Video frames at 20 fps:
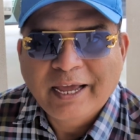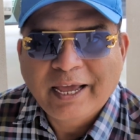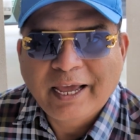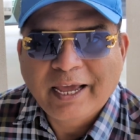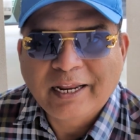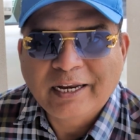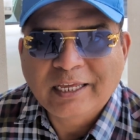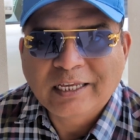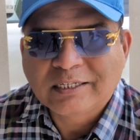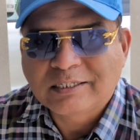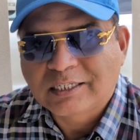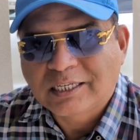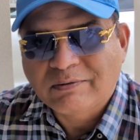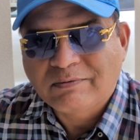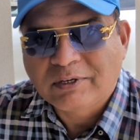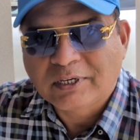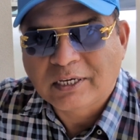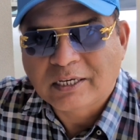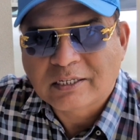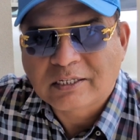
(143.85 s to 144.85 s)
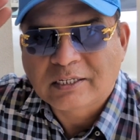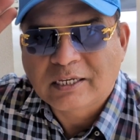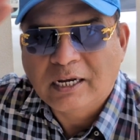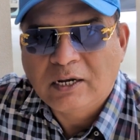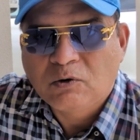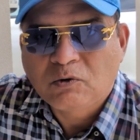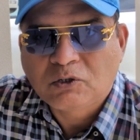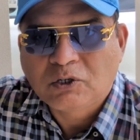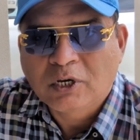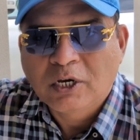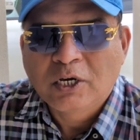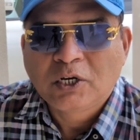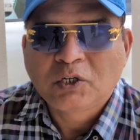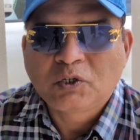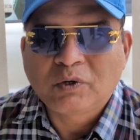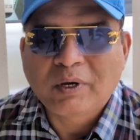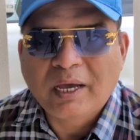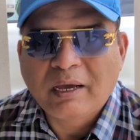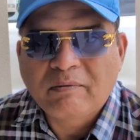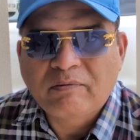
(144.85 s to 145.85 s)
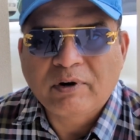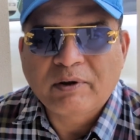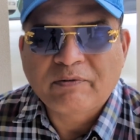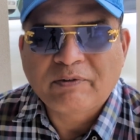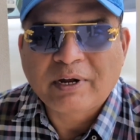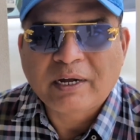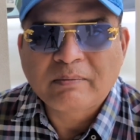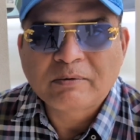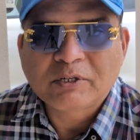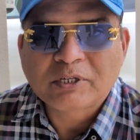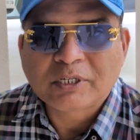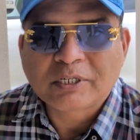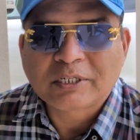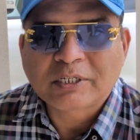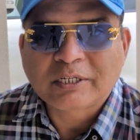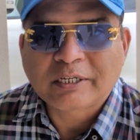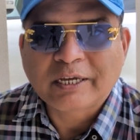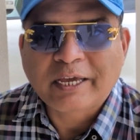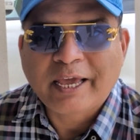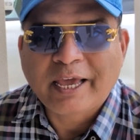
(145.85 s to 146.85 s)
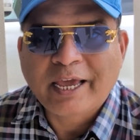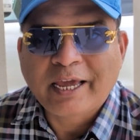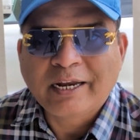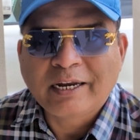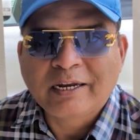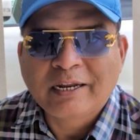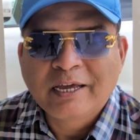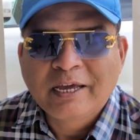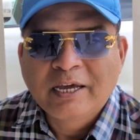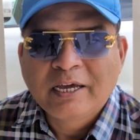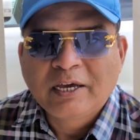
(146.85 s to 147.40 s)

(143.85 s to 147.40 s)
And he's giving a salute to every pharmacist, and